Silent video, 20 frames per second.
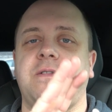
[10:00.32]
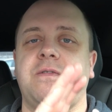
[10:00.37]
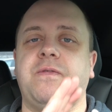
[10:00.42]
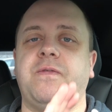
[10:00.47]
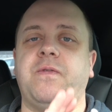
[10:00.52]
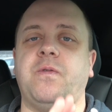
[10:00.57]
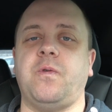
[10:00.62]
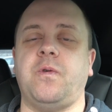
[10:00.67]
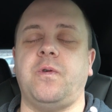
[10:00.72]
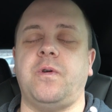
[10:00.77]

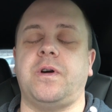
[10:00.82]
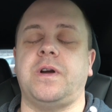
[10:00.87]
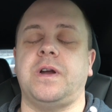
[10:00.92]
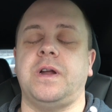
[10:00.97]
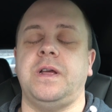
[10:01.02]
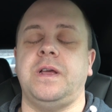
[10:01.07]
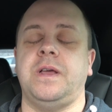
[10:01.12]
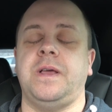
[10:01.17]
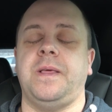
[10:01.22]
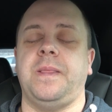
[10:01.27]
for
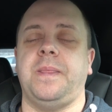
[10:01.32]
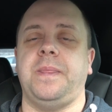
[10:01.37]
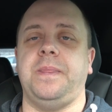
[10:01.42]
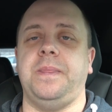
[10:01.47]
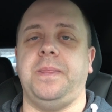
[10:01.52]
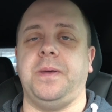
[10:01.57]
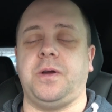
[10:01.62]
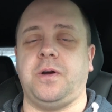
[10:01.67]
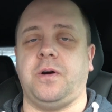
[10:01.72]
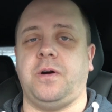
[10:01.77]

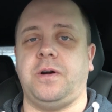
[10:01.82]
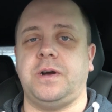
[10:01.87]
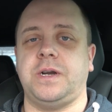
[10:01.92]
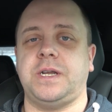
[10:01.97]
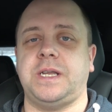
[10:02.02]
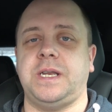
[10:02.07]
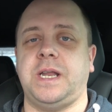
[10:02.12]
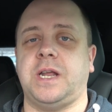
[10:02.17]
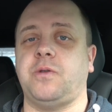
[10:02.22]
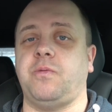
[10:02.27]
the
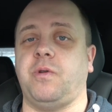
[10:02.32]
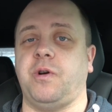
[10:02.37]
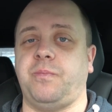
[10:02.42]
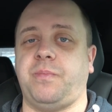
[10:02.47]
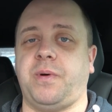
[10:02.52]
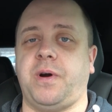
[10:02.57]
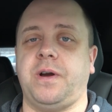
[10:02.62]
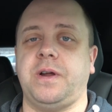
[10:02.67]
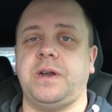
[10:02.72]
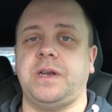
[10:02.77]
cars that were
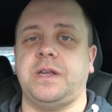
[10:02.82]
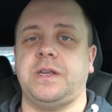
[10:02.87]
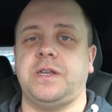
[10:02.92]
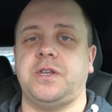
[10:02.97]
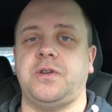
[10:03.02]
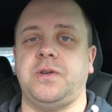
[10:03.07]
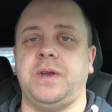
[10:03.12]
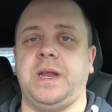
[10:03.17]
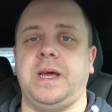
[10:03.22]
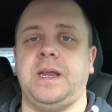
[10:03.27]
parked,
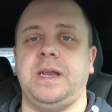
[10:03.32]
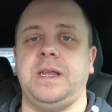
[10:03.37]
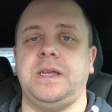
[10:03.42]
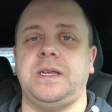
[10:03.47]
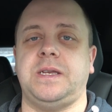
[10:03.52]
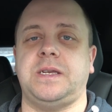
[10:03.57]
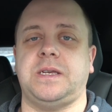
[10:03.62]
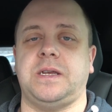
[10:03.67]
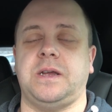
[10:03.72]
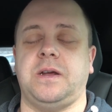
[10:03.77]
so that
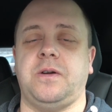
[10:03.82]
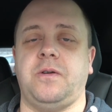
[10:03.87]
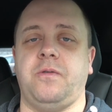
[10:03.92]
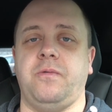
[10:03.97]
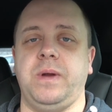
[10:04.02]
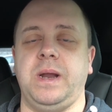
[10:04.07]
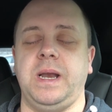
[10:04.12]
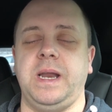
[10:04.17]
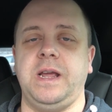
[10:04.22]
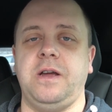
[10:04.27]
is
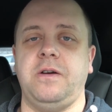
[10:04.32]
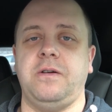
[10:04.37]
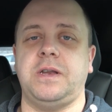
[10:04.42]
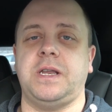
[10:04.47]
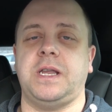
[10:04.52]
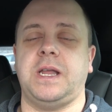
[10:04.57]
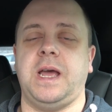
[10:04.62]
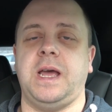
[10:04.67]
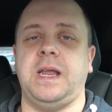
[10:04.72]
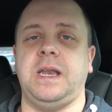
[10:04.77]
really
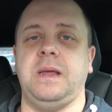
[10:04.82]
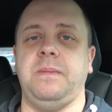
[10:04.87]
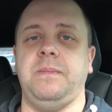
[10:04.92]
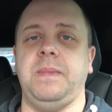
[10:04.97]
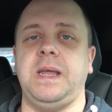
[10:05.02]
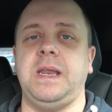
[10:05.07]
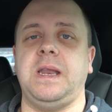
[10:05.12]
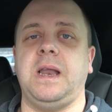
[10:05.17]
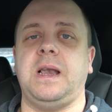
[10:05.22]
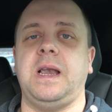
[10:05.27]
good. And
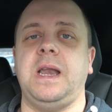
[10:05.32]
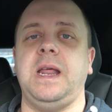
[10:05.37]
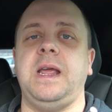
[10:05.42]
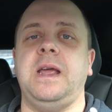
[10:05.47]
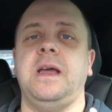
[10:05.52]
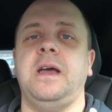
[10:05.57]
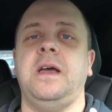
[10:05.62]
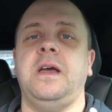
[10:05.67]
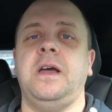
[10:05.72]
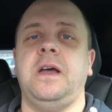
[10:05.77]
immediately
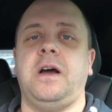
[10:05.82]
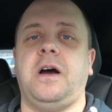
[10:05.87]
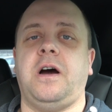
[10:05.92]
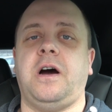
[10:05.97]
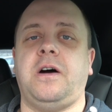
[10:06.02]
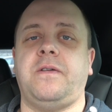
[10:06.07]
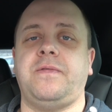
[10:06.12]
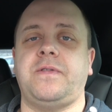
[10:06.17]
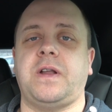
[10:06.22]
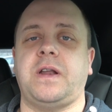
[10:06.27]

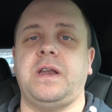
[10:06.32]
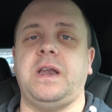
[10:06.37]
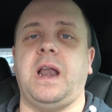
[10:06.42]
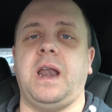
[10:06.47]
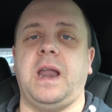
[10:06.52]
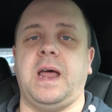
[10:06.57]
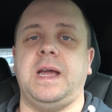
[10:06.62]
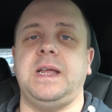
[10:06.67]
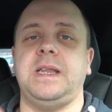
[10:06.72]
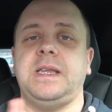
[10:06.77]
after the
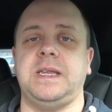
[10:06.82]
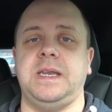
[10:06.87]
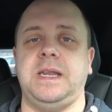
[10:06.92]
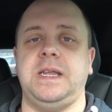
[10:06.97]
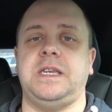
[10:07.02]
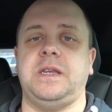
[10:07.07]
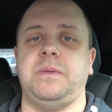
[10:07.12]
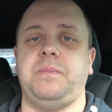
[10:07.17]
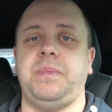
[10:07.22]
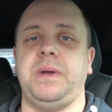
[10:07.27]
lines
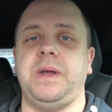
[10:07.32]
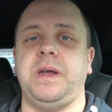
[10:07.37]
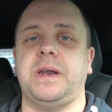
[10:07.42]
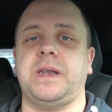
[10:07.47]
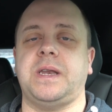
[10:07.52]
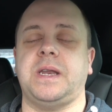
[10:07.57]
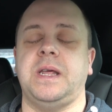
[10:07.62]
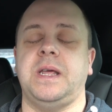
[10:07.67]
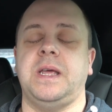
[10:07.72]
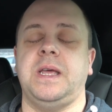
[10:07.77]

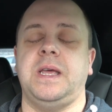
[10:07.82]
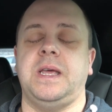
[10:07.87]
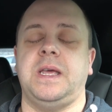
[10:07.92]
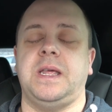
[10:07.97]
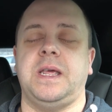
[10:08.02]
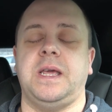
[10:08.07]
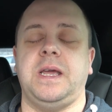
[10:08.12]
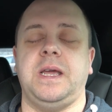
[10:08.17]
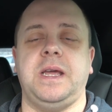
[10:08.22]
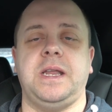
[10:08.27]
disappeared,
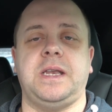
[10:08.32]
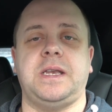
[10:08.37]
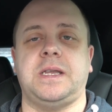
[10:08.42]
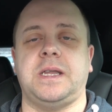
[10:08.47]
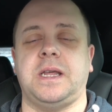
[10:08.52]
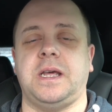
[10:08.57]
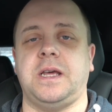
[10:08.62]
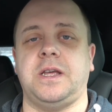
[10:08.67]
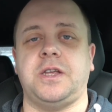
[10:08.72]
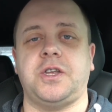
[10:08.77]
it
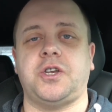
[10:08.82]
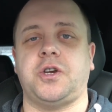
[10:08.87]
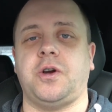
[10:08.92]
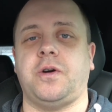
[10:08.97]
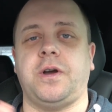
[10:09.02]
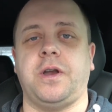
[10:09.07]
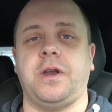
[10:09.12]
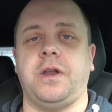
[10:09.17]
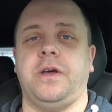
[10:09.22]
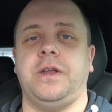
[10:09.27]

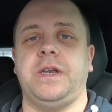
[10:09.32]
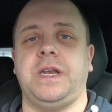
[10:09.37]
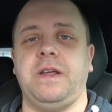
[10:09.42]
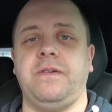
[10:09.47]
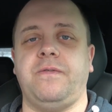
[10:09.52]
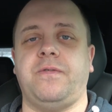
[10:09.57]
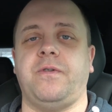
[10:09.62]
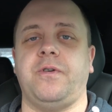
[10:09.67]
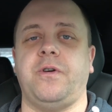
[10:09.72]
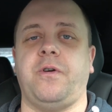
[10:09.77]
started
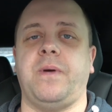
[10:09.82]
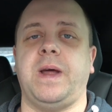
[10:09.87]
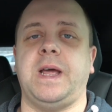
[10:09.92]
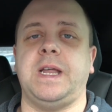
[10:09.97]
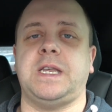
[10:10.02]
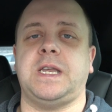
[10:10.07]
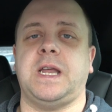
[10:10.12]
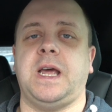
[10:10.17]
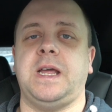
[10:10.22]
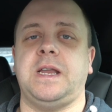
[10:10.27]
hunting for the
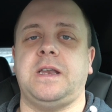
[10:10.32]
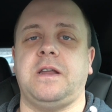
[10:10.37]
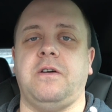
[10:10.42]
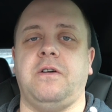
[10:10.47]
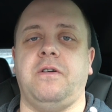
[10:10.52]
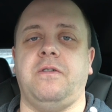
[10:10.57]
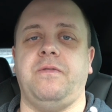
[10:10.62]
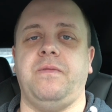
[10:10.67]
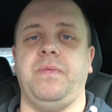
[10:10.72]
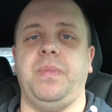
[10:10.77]
right side
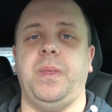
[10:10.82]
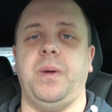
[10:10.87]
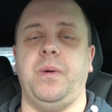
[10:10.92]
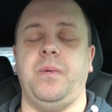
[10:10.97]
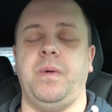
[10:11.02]
of the